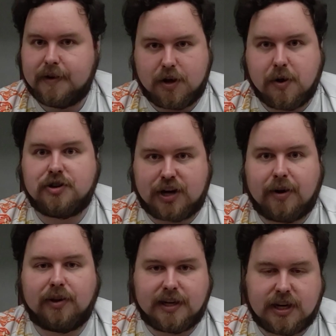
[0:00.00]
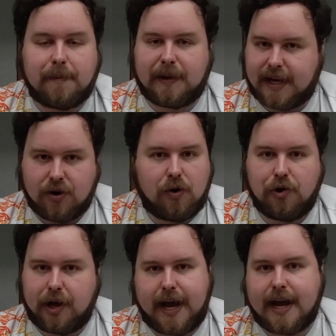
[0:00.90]
you can generally dump like your
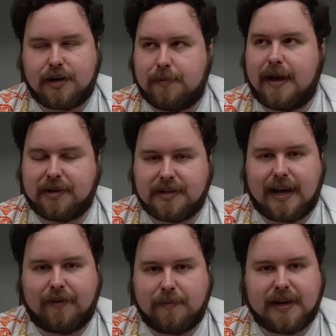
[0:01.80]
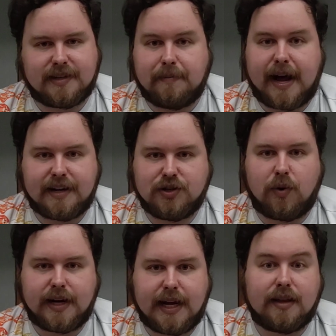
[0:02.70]
whole hand to be able to save it, because the
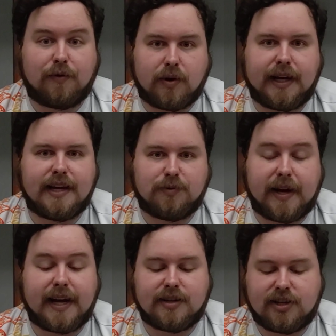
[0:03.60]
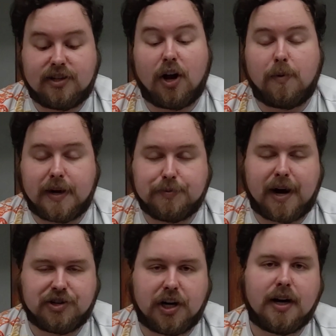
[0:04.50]
-20 and the 40k swing is so much
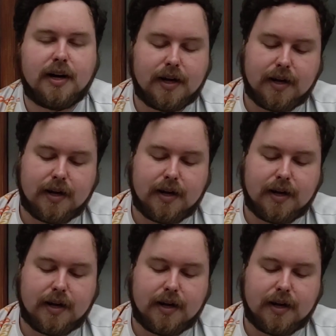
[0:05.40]
pressure.